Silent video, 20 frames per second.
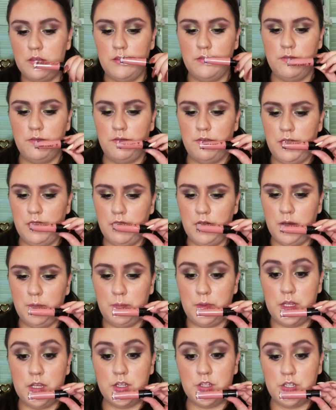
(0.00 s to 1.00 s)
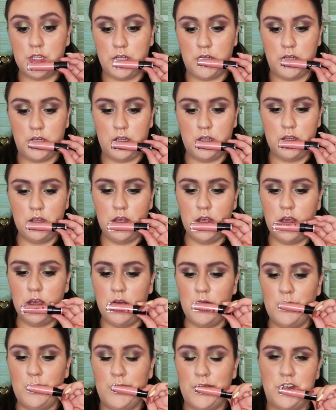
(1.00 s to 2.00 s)
very peachy,
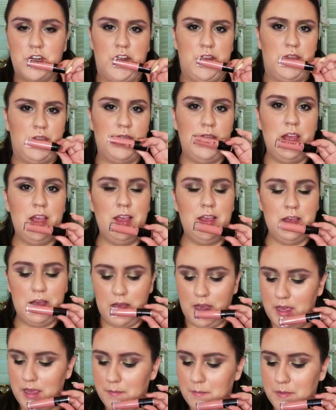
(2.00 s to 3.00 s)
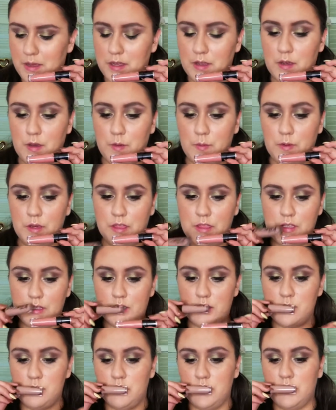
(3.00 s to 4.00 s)
which I think I might go with
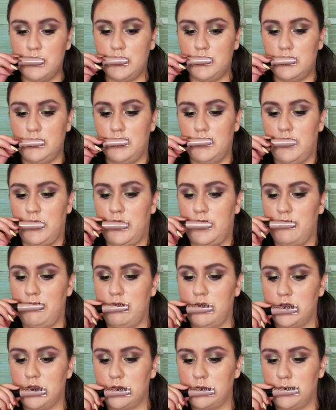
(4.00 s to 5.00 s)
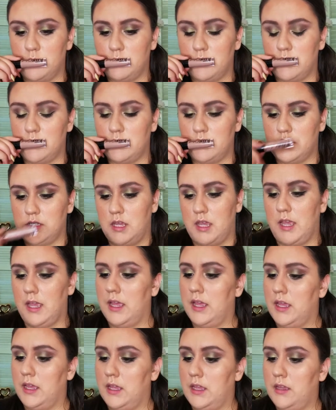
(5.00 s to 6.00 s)
this one. And then I have this one, which is
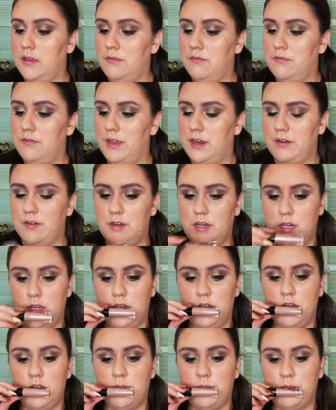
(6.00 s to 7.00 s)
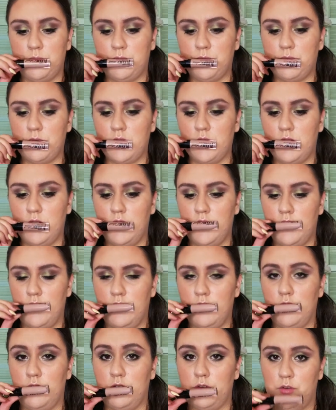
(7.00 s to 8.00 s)
a very
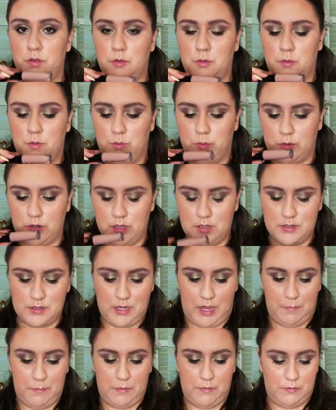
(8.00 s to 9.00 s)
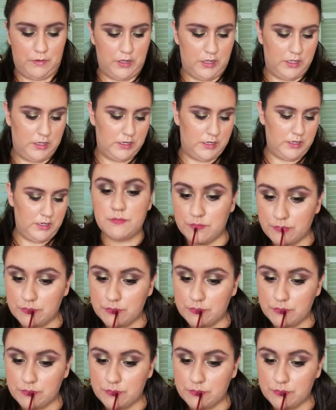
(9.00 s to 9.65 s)
nude type of color.